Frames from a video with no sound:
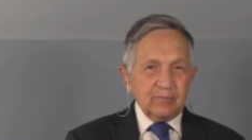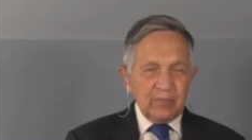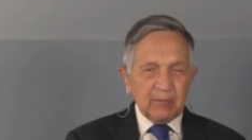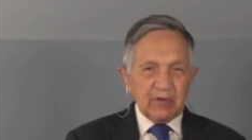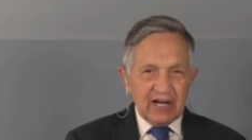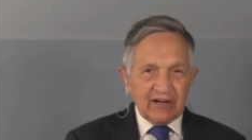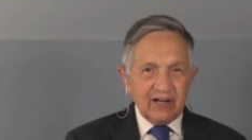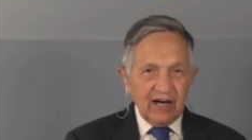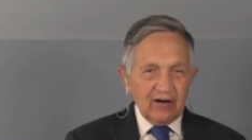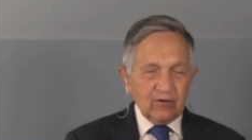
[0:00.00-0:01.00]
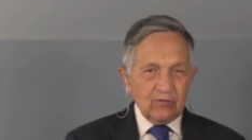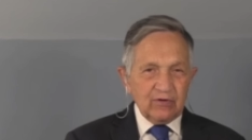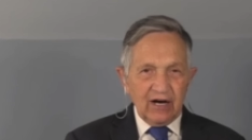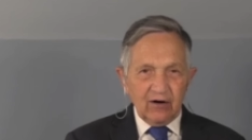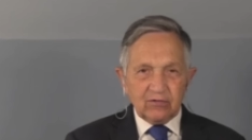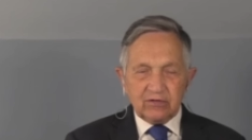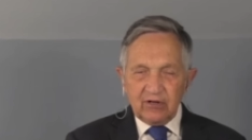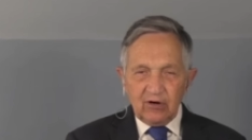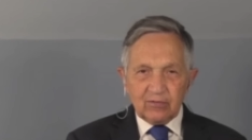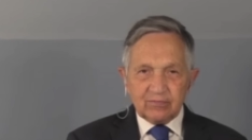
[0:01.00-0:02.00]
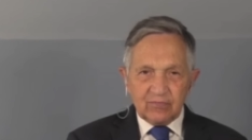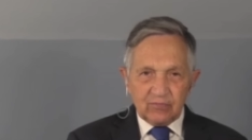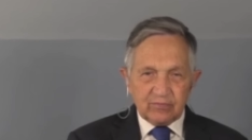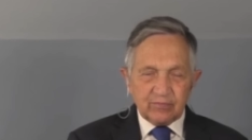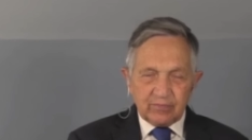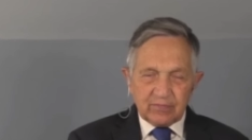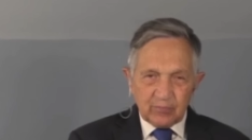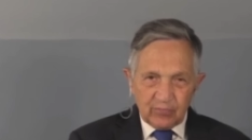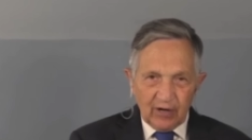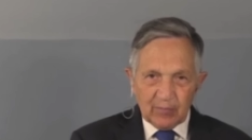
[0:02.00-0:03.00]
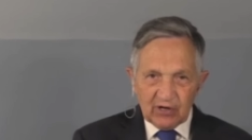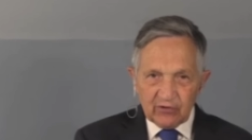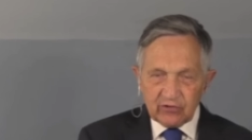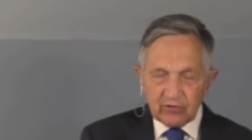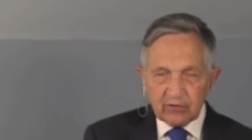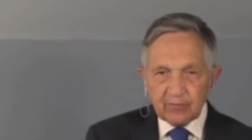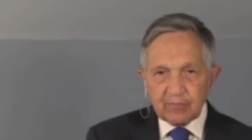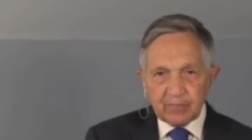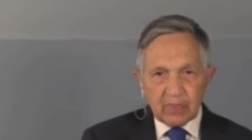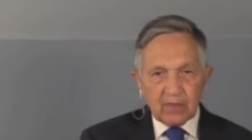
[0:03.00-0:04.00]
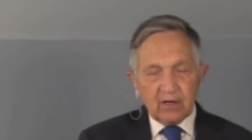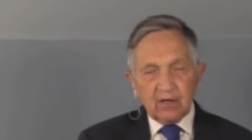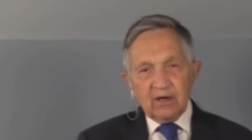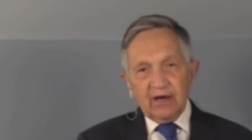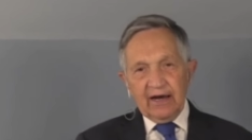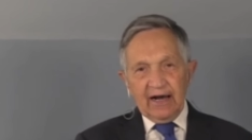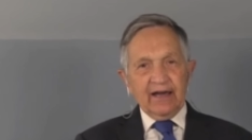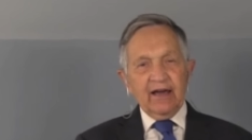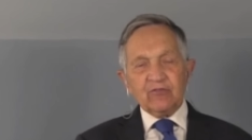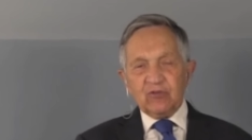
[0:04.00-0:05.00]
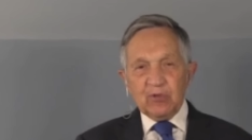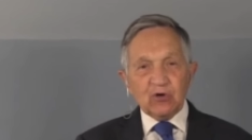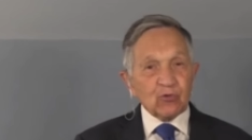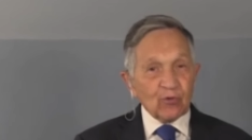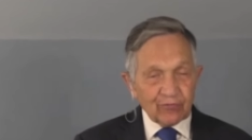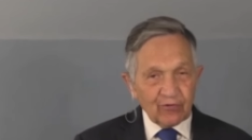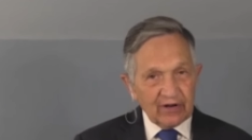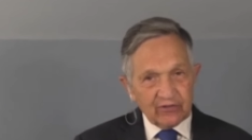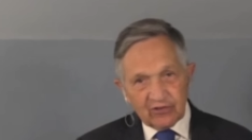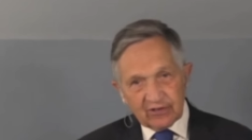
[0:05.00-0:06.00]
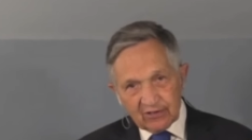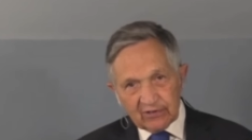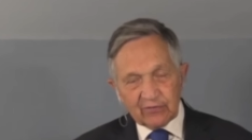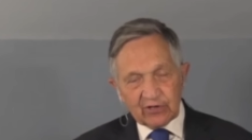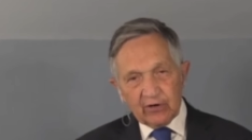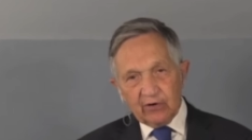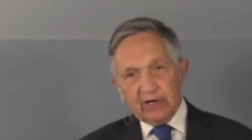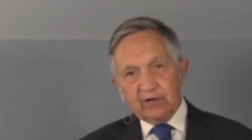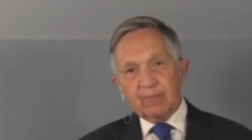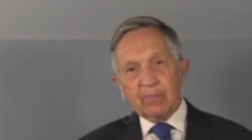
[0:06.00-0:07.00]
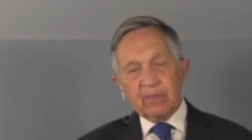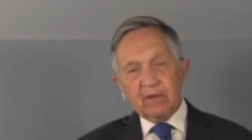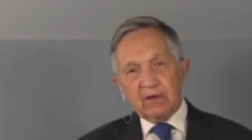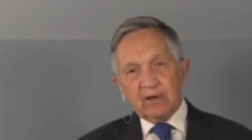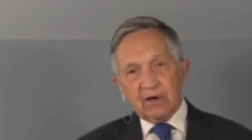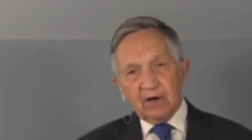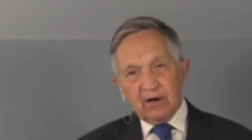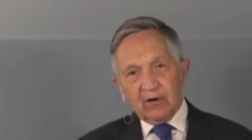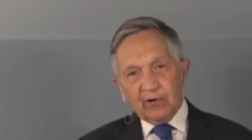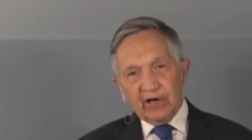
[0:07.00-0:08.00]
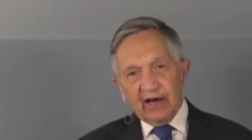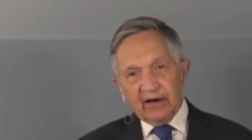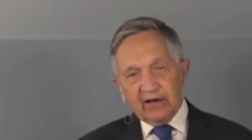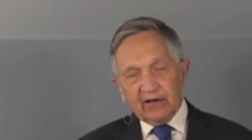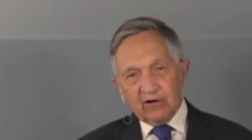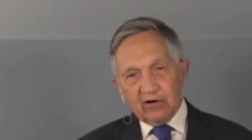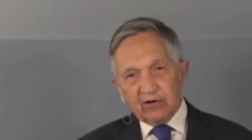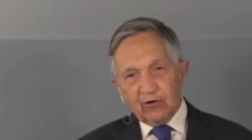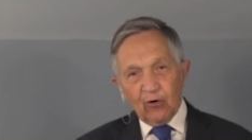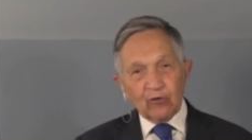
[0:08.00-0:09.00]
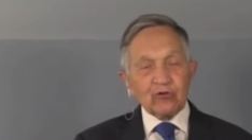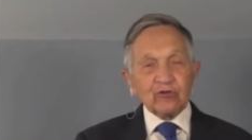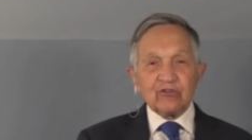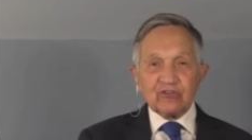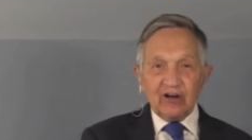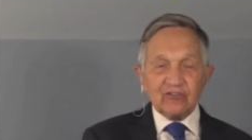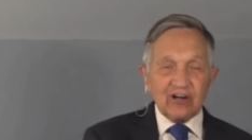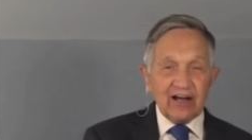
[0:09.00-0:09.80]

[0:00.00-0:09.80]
Bibi Netanyahu, now, you know, prime minister, and I have some mutual friends in the Cleveland area. We had a cordial discussion